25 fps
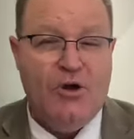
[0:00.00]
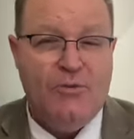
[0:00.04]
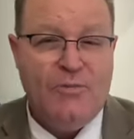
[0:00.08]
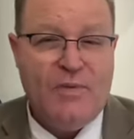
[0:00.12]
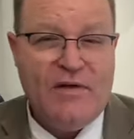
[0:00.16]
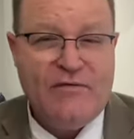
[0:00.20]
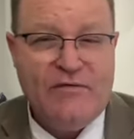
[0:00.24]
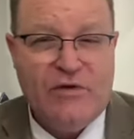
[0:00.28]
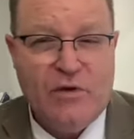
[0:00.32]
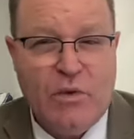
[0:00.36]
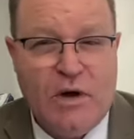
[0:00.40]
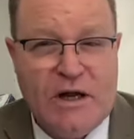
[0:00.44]
I
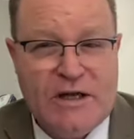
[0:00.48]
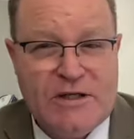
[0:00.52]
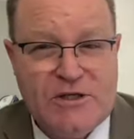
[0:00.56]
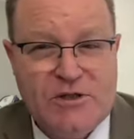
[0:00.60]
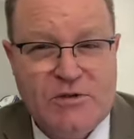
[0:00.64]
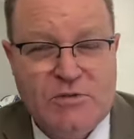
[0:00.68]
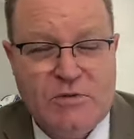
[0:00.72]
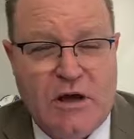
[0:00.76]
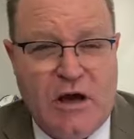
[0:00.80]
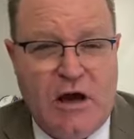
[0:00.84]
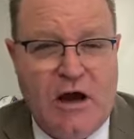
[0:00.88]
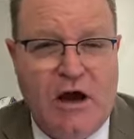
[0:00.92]
hope
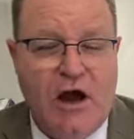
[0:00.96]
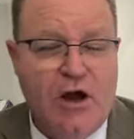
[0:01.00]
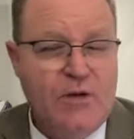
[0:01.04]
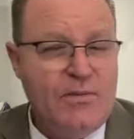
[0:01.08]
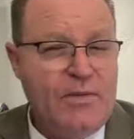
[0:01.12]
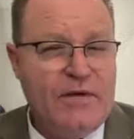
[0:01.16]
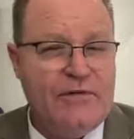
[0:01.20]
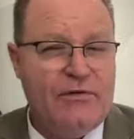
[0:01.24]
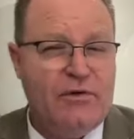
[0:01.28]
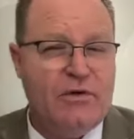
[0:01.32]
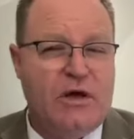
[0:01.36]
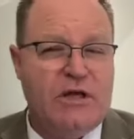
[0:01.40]

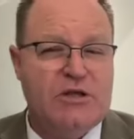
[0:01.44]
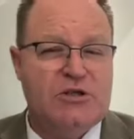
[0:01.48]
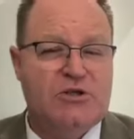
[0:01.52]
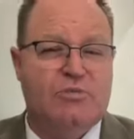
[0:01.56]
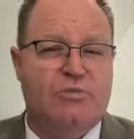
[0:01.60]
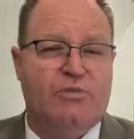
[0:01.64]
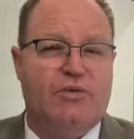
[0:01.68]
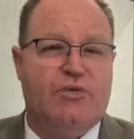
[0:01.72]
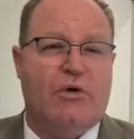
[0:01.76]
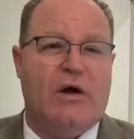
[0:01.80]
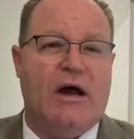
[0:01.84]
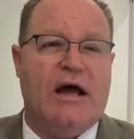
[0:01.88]

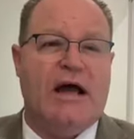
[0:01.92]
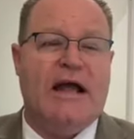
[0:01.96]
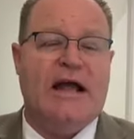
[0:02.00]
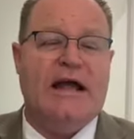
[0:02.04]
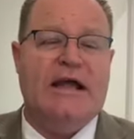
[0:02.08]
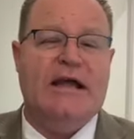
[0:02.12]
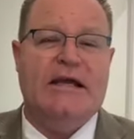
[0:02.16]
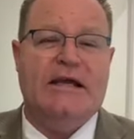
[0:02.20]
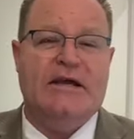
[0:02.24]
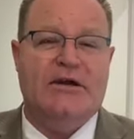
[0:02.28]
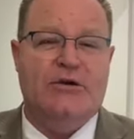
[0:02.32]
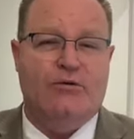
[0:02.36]
everyone's
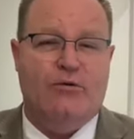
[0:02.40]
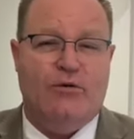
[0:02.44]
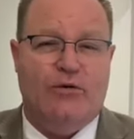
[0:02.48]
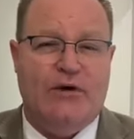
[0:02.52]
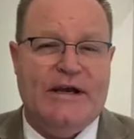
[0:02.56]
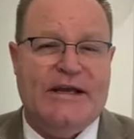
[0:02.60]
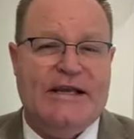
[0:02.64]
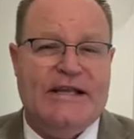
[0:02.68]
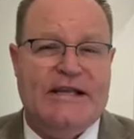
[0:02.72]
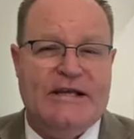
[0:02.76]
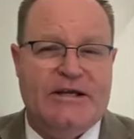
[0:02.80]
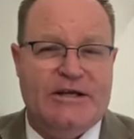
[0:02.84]
praying
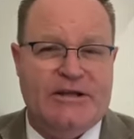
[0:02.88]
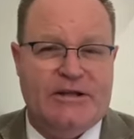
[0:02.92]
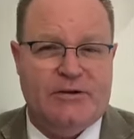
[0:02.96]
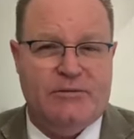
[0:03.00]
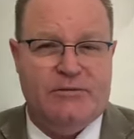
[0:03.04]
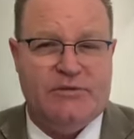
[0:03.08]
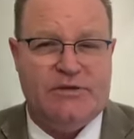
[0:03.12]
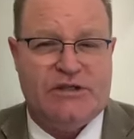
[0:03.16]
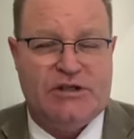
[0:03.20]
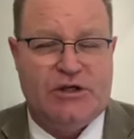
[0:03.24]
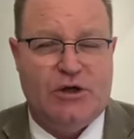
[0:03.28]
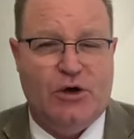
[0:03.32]
and
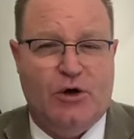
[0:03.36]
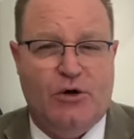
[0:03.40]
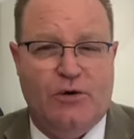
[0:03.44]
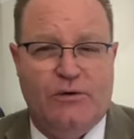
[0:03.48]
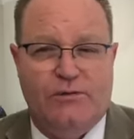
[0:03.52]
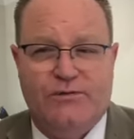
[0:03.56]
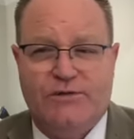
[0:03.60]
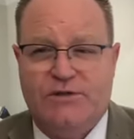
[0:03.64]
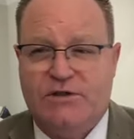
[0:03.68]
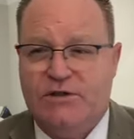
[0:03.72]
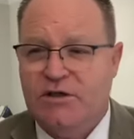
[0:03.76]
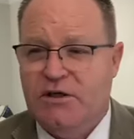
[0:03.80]
readying
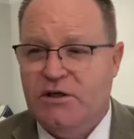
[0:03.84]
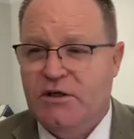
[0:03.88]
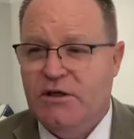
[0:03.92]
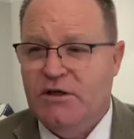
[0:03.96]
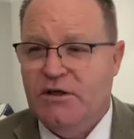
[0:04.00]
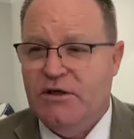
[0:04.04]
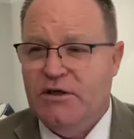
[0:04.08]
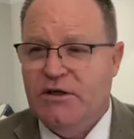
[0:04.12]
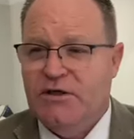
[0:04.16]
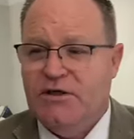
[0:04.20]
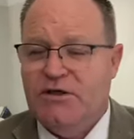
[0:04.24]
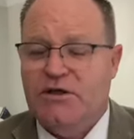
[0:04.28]
themselves
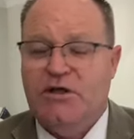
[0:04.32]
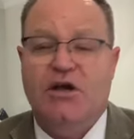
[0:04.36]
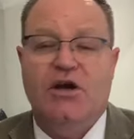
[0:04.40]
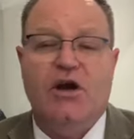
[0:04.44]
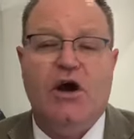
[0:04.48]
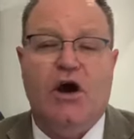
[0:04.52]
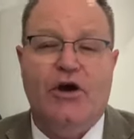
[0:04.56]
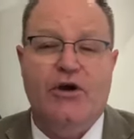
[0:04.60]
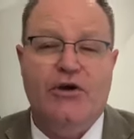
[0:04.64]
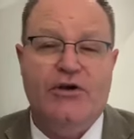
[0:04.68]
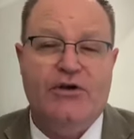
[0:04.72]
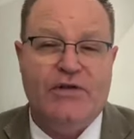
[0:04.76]
to
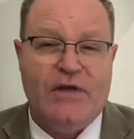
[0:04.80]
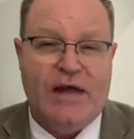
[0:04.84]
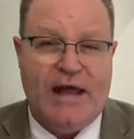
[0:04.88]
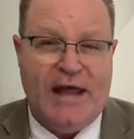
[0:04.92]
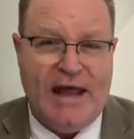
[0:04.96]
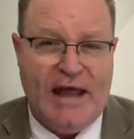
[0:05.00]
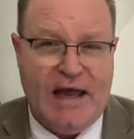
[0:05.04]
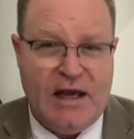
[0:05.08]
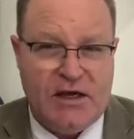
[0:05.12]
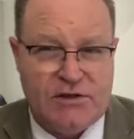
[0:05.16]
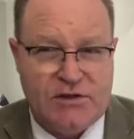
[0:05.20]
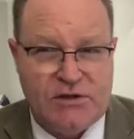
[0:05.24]
go to
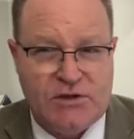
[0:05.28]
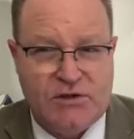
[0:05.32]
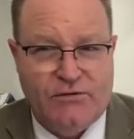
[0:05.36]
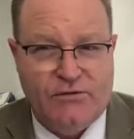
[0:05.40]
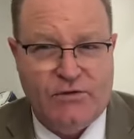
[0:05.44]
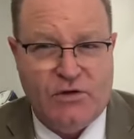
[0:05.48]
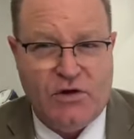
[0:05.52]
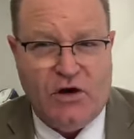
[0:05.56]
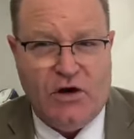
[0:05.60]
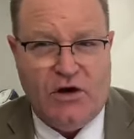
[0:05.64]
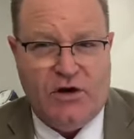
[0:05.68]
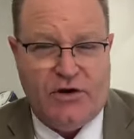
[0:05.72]
the house
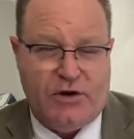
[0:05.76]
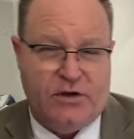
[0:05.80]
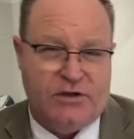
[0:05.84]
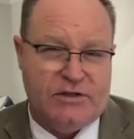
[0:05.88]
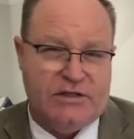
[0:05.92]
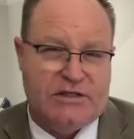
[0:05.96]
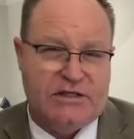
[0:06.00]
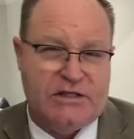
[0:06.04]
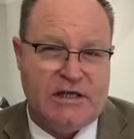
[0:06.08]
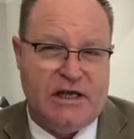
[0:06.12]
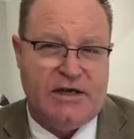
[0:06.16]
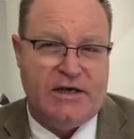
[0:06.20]
of God
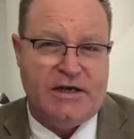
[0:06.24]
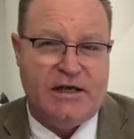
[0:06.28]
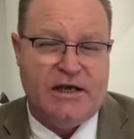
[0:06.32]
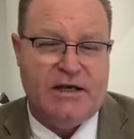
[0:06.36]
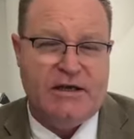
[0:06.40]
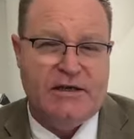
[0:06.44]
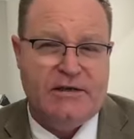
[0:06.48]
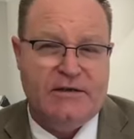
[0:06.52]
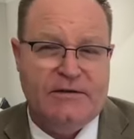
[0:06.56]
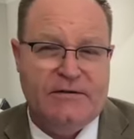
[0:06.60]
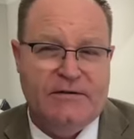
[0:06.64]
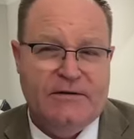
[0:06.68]
on
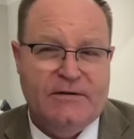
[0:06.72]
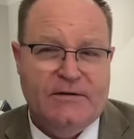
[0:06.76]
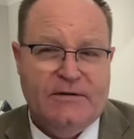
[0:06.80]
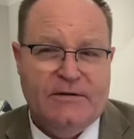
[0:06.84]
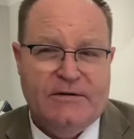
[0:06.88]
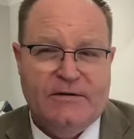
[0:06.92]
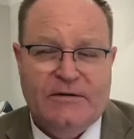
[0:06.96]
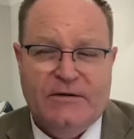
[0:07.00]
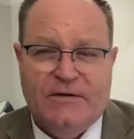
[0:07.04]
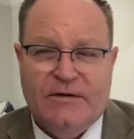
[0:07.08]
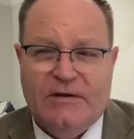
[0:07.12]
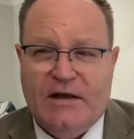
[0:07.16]
Sunday.
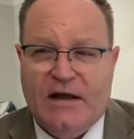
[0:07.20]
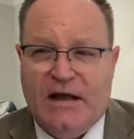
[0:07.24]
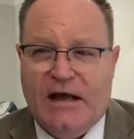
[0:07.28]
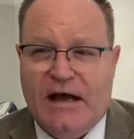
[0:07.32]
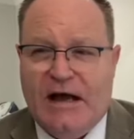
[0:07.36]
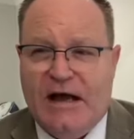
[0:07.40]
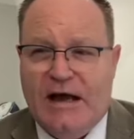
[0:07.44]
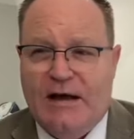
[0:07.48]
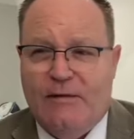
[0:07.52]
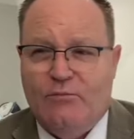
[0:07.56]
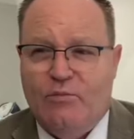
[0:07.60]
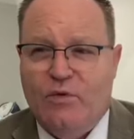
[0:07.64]

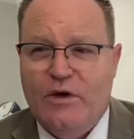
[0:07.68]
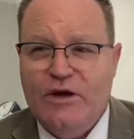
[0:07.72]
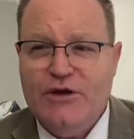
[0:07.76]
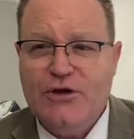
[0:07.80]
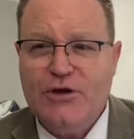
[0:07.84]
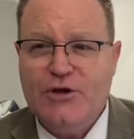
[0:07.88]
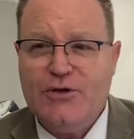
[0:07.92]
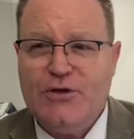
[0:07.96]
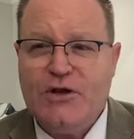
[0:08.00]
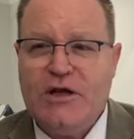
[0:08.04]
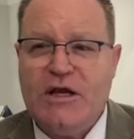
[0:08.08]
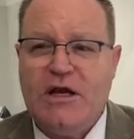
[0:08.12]

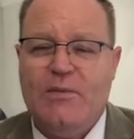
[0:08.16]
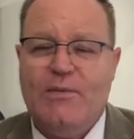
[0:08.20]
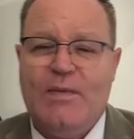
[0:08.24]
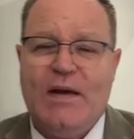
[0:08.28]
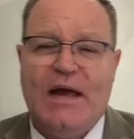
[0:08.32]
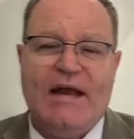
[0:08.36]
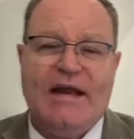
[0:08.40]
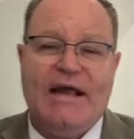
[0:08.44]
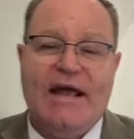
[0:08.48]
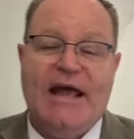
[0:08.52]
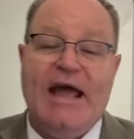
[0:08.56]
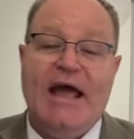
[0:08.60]
When you think
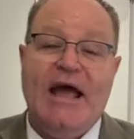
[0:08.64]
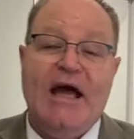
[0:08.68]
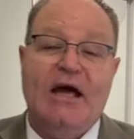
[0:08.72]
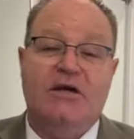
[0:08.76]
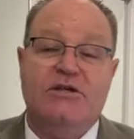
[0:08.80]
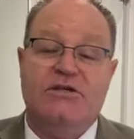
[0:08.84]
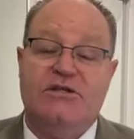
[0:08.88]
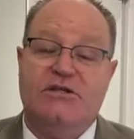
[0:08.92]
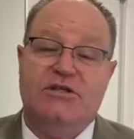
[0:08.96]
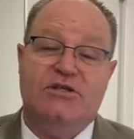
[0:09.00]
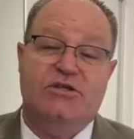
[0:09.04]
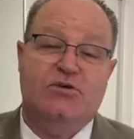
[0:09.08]
about a
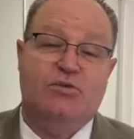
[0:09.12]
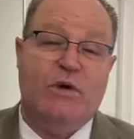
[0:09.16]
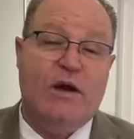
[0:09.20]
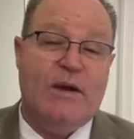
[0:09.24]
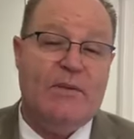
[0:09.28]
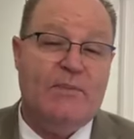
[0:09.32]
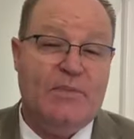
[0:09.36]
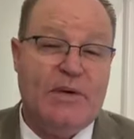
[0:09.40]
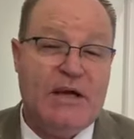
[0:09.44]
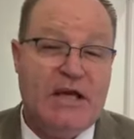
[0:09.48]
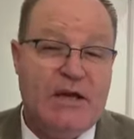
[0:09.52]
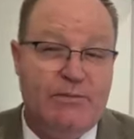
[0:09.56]
house, it's
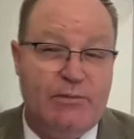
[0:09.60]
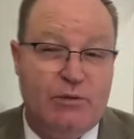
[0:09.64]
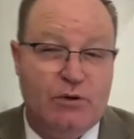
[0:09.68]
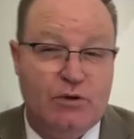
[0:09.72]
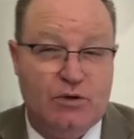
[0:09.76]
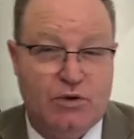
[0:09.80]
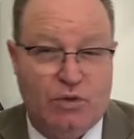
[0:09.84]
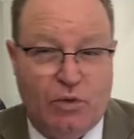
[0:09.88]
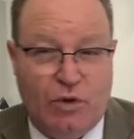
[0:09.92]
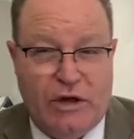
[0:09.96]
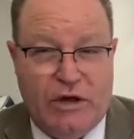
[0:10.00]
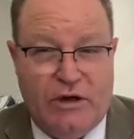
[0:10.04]
where
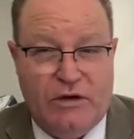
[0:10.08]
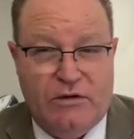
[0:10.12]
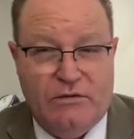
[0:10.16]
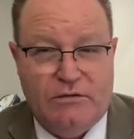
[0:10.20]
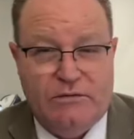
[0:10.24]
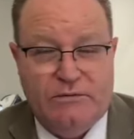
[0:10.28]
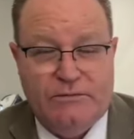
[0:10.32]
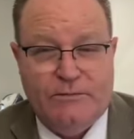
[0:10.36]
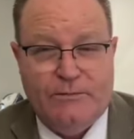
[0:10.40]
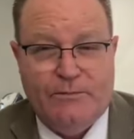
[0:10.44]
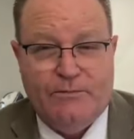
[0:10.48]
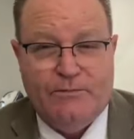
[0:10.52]
people
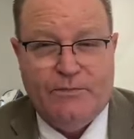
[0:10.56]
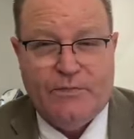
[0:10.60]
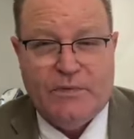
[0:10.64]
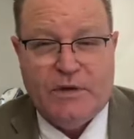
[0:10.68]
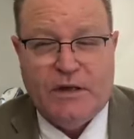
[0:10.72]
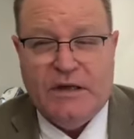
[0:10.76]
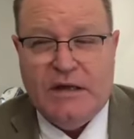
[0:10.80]
dwell.